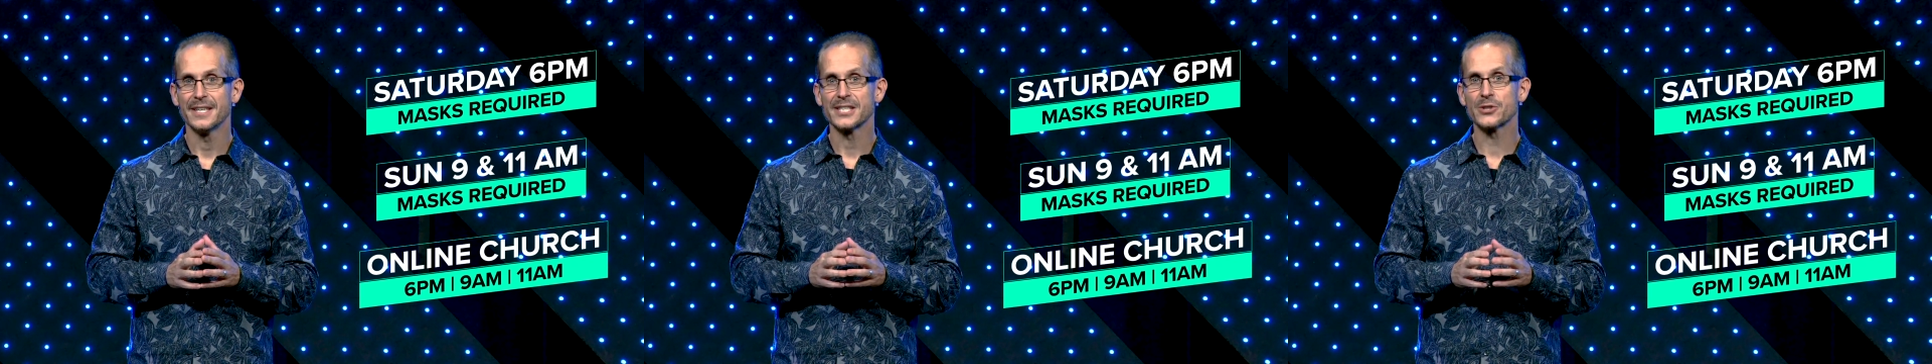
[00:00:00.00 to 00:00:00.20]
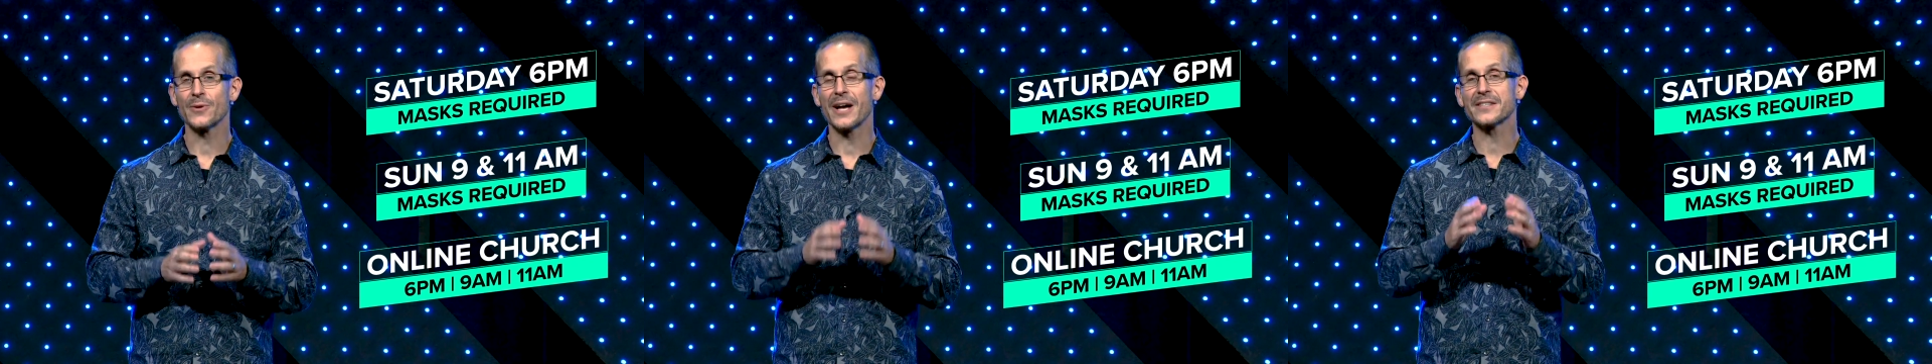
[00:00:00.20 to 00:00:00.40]

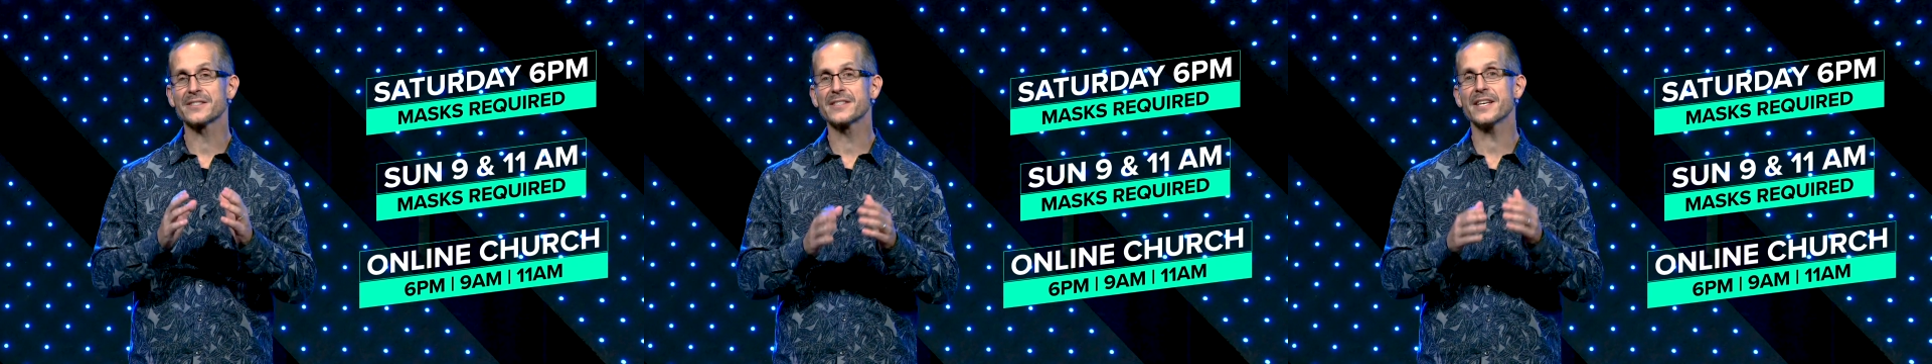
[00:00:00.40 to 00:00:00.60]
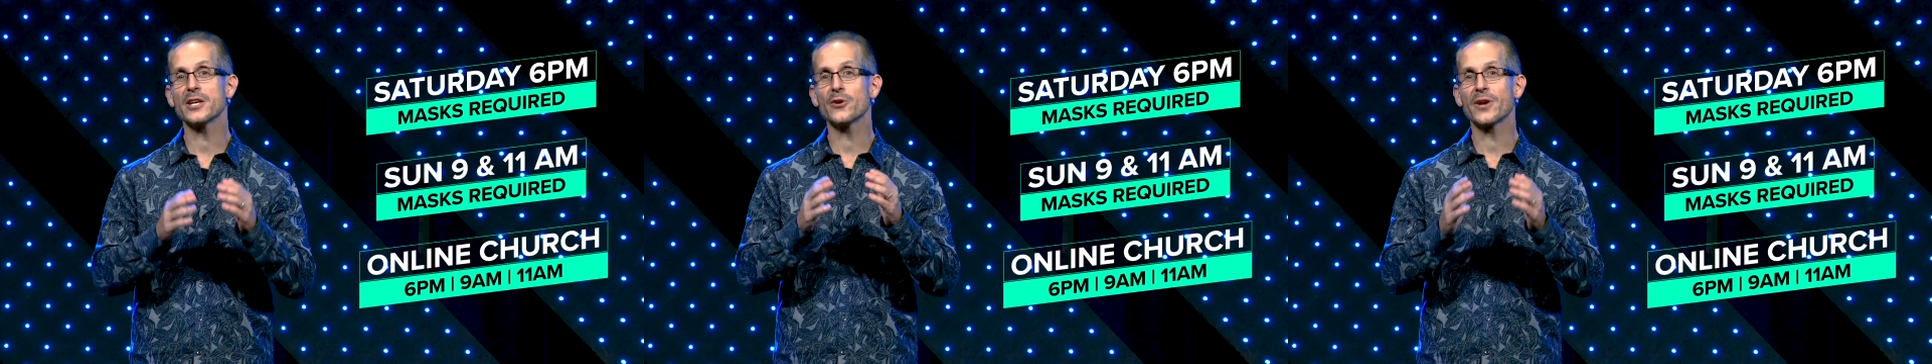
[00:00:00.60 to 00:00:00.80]
So I'll
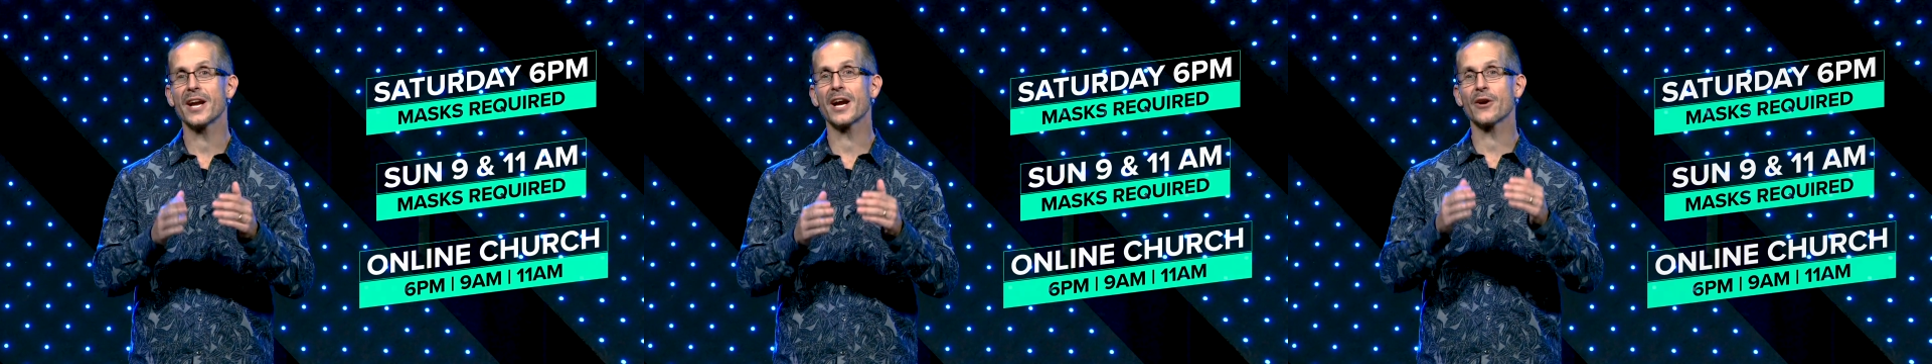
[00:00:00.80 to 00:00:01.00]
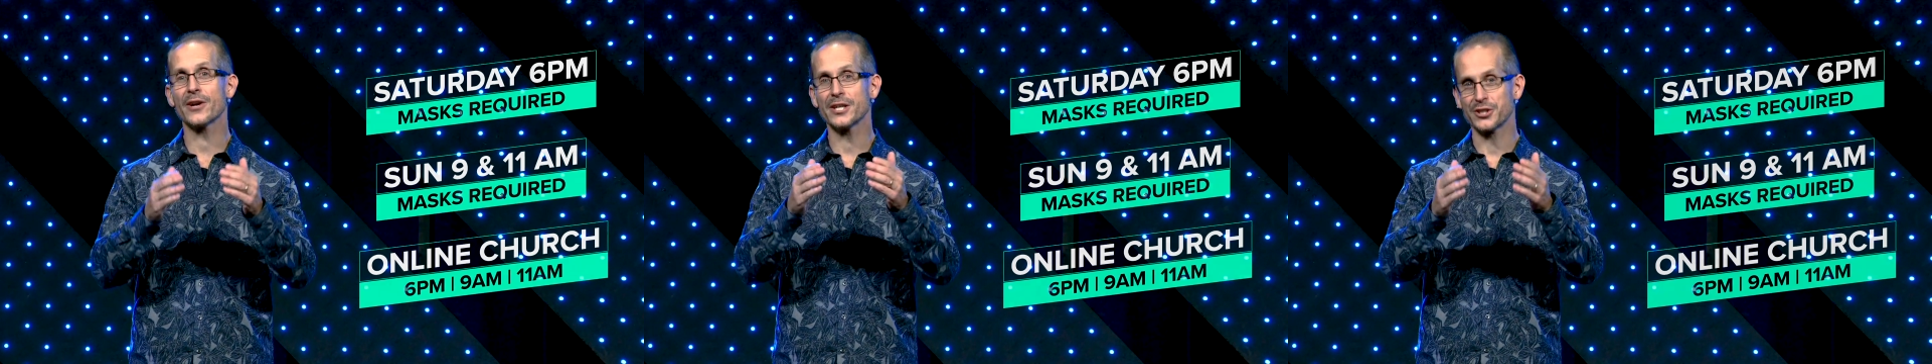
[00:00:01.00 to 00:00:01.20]
see you
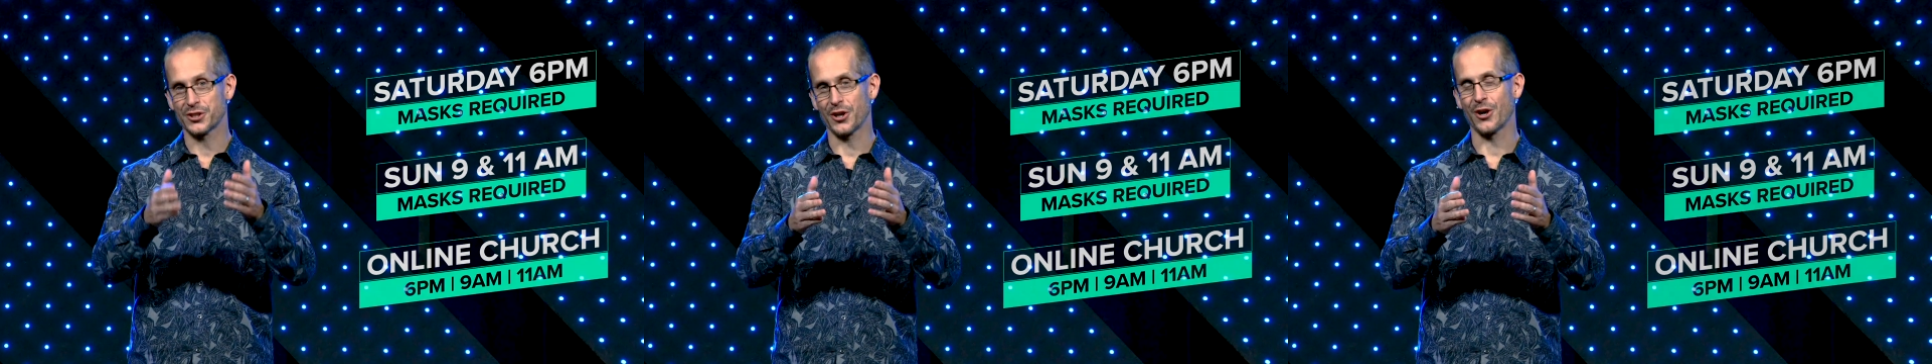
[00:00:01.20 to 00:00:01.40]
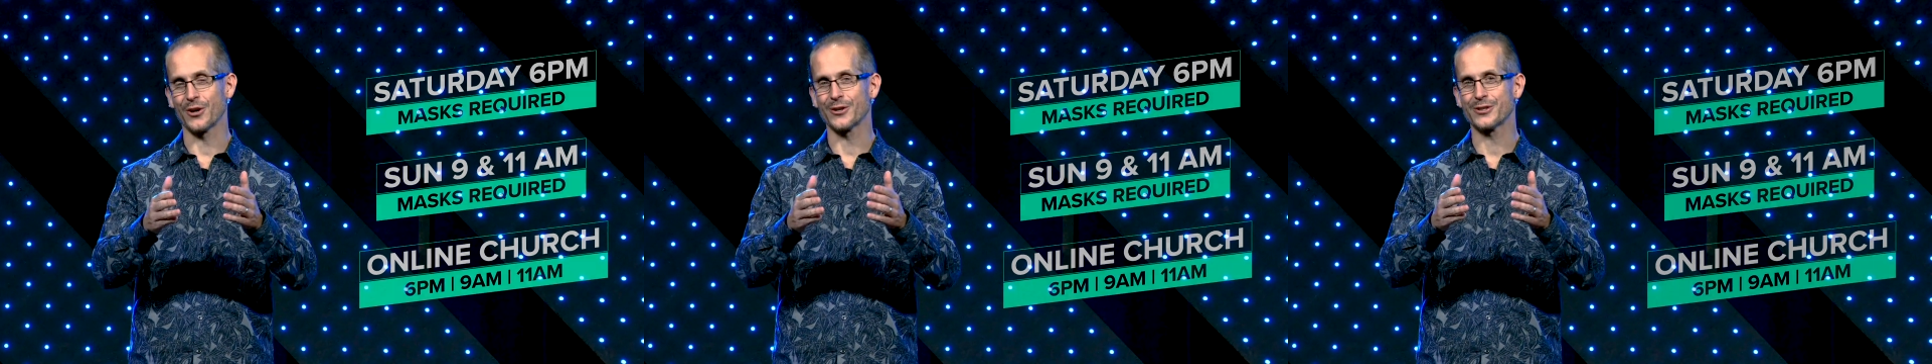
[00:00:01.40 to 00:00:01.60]
here at
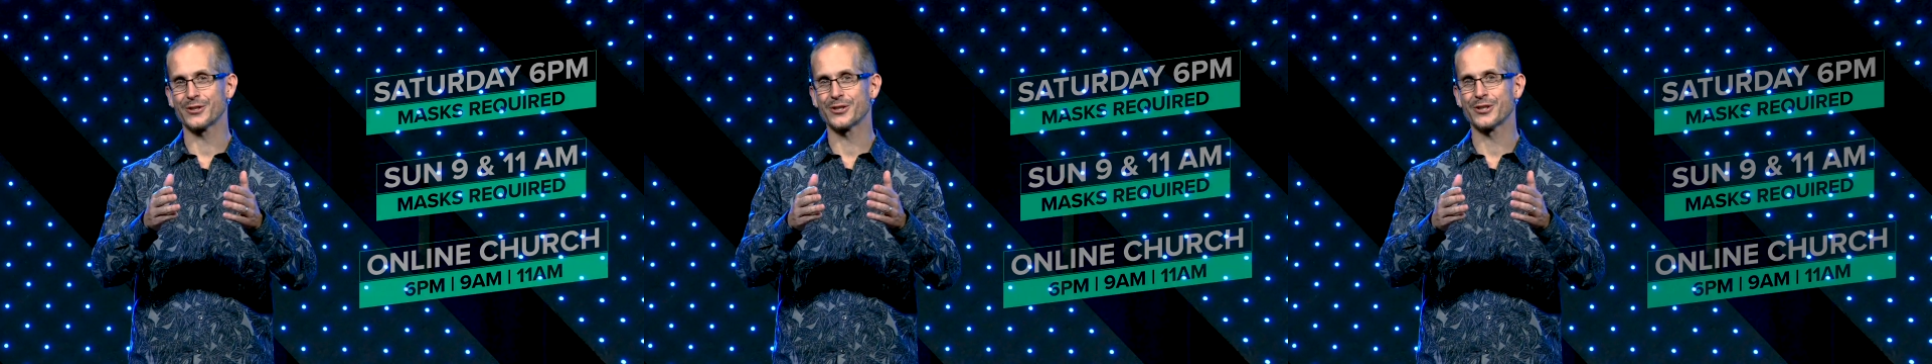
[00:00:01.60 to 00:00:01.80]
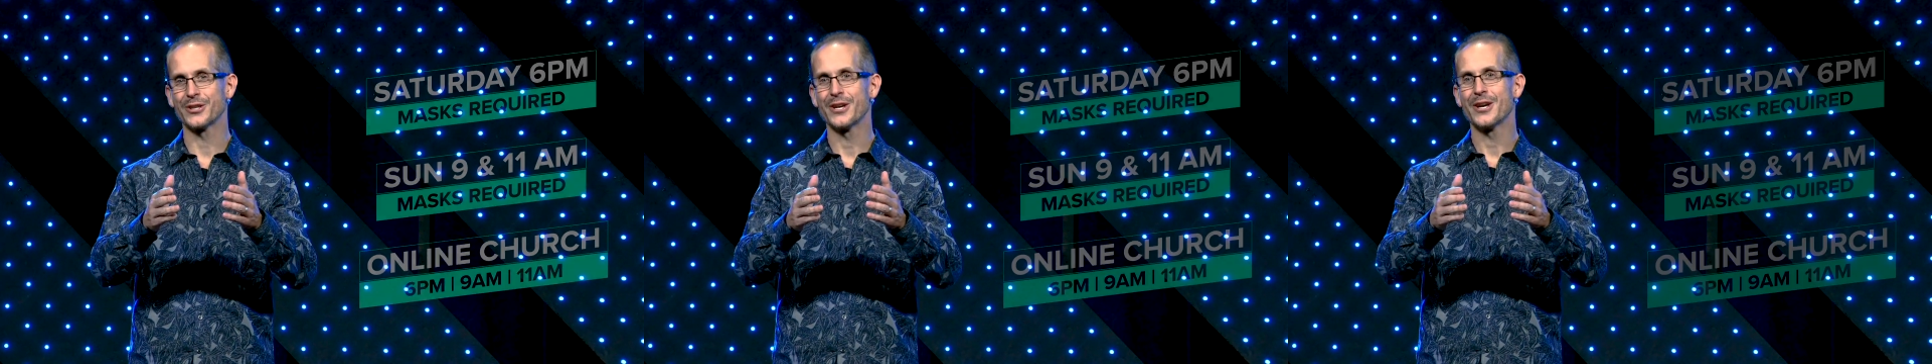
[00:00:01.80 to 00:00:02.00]

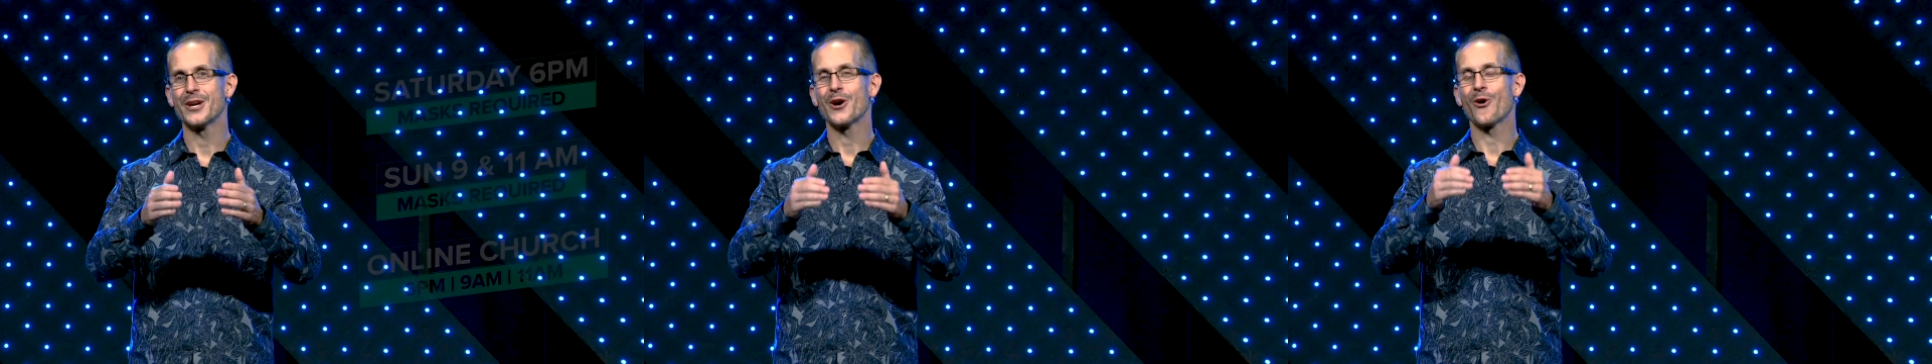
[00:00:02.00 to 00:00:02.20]
church